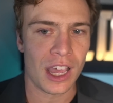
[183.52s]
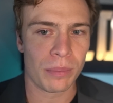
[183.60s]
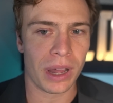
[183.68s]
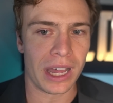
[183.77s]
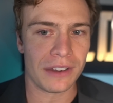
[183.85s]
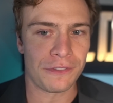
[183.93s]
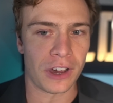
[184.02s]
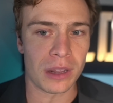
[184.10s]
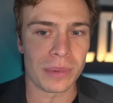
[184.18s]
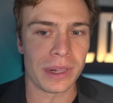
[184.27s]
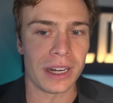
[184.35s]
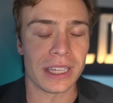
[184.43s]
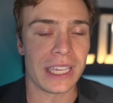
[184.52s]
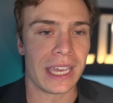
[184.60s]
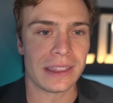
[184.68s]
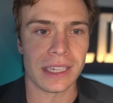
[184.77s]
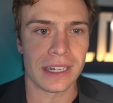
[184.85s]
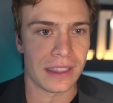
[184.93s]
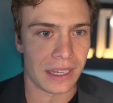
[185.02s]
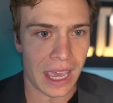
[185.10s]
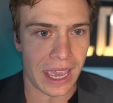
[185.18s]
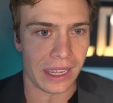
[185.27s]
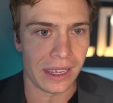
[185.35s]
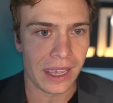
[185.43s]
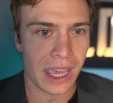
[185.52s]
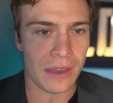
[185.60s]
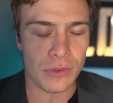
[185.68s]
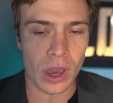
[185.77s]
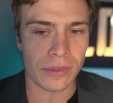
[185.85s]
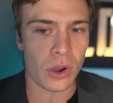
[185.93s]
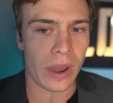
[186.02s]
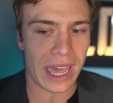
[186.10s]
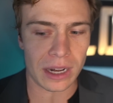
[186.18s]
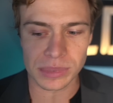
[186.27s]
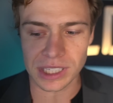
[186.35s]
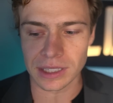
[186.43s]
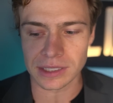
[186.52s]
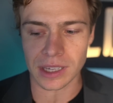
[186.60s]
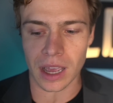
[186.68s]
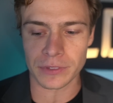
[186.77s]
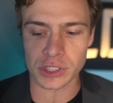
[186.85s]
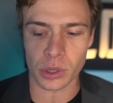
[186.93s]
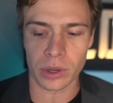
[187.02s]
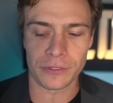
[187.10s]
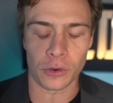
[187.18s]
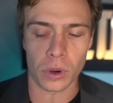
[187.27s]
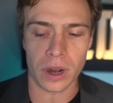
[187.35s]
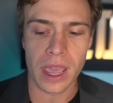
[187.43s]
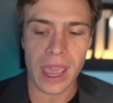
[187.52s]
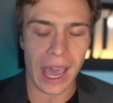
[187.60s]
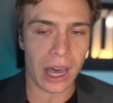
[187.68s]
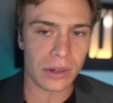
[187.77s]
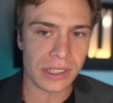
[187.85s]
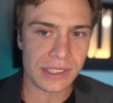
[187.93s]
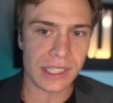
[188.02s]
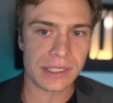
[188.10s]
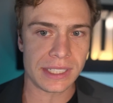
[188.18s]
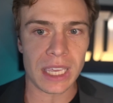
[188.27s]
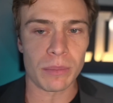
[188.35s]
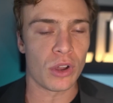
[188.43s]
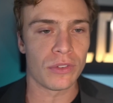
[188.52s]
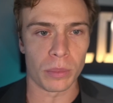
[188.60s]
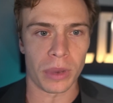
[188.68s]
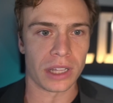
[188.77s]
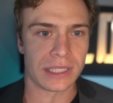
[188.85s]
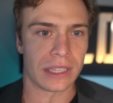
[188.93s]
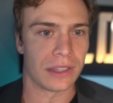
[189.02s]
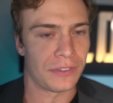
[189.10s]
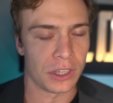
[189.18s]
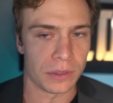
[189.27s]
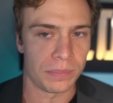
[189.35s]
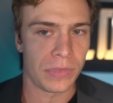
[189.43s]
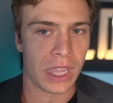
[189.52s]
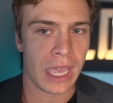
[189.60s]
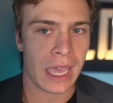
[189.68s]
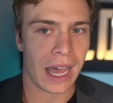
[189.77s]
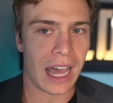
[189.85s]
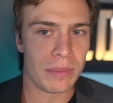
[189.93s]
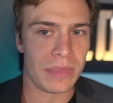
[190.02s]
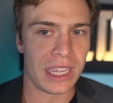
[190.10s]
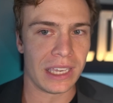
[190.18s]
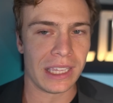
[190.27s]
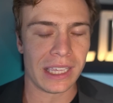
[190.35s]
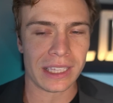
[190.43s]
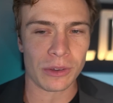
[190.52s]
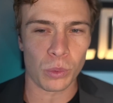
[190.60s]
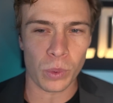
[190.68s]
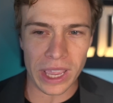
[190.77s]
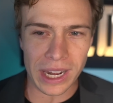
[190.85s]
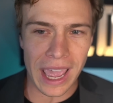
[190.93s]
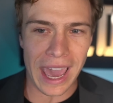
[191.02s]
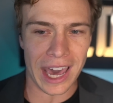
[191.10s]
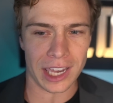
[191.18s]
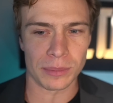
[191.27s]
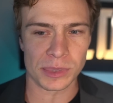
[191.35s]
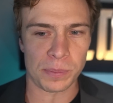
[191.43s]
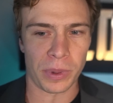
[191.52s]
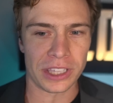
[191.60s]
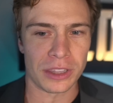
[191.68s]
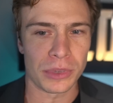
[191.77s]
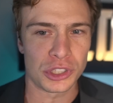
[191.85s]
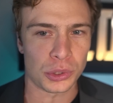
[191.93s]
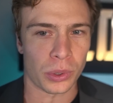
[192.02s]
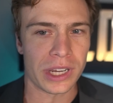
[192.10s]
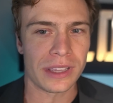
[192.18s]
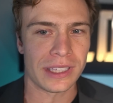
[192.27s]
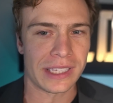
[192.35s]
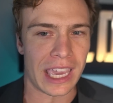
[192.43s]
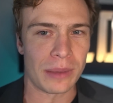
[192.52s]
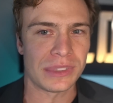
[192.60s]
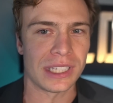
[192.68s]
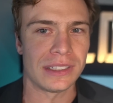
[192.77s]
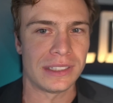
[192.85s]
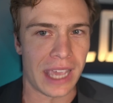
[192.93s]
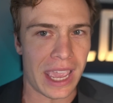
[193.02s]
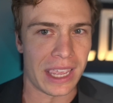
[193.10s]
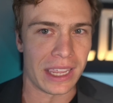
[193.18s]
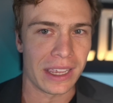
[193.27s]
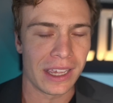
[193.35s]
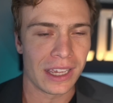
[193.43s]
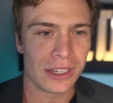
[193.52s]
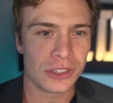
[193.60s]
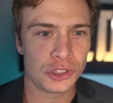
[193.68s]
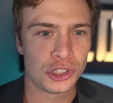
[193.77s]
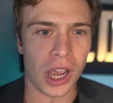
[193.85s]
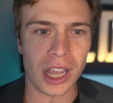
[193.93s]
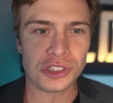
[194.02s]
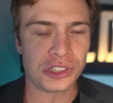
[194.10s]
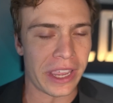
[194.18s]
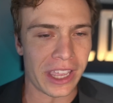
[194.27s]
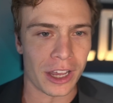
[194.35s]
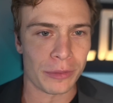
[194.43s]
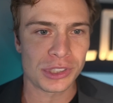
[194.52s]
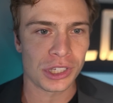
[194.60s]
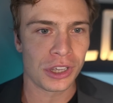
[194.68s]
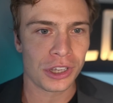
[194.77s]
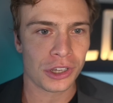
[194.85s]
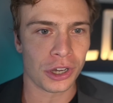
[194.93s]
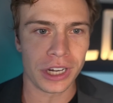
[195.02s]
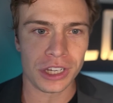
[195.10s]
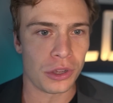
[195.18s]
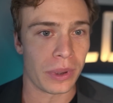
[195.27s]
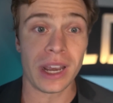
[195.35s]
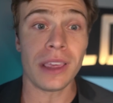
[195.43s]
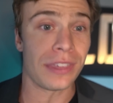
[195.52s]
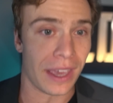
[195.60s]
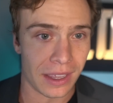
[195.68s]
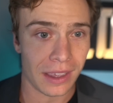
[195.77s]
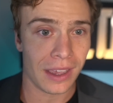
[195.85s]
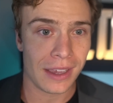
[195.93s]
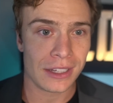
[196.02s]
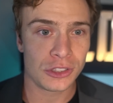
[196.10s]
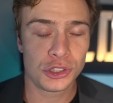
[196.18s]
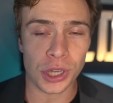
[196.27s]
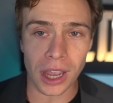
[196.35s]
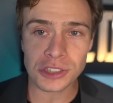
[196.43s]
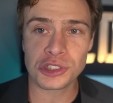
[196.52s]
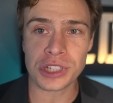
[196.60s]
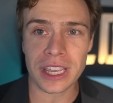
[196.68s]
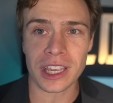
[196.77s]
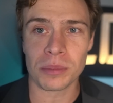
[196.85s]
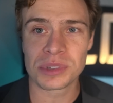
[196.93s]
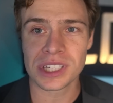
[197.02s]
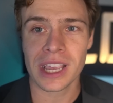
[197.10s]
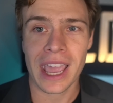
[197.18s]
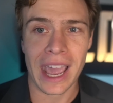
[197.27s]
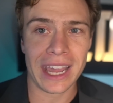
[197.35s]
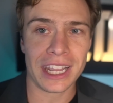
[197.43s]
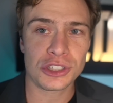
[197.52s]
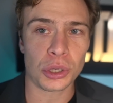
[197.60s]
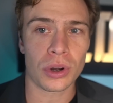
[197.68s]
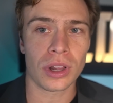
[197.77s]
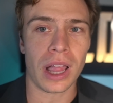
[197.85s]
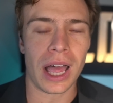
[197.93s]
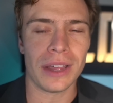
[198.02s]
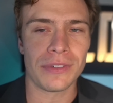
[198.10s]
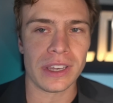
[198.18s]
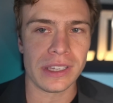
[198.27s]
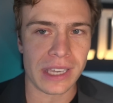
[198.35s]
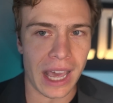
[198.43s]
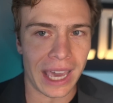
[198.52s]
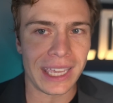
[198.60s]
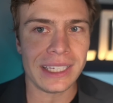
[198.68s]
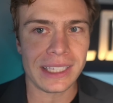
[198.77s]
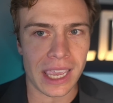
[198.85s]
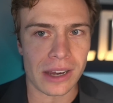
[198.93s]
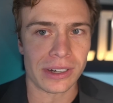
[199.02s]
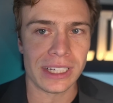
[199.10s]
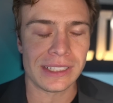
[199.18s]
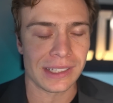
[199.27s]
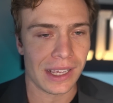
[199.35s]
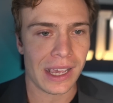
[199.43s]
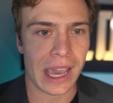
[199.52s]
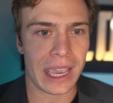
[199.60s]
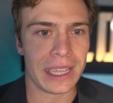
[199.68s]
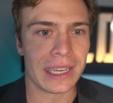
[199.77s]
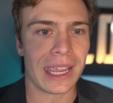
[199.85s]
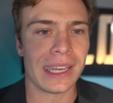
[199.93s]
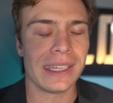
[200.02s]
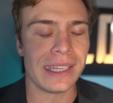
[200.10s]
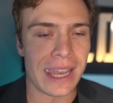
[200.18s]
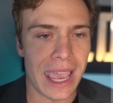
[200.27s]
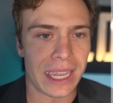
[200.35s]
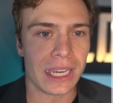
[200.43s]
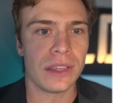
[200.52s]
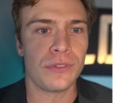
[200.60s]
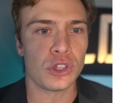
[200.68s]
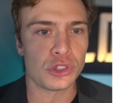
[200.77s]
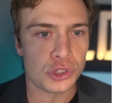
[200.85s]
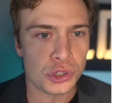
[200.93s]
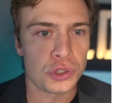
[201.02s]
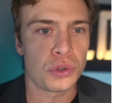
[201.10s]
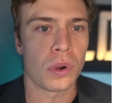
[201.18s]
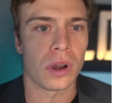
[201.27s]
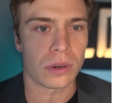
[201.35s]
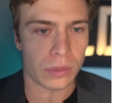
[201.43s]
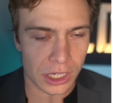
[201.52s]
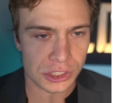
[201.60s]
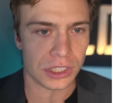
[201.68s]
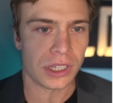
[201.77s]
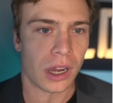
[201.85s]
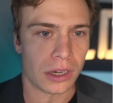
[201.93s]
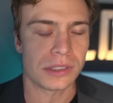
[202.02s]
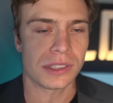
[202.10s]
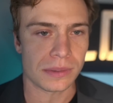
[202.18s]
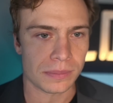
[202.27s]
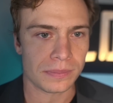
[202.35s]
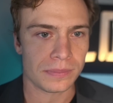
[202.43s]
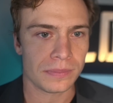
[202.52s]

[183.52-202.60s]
But fundamentally, at the end of the day, if you have no Adams in this offense going forward, how does this team move the ball down the field? I mean, when Adams played the majority of the game today, Josh Jacobs couldn't do anything. Josh Jacobs had a total of nine carries and negative two rushing yards.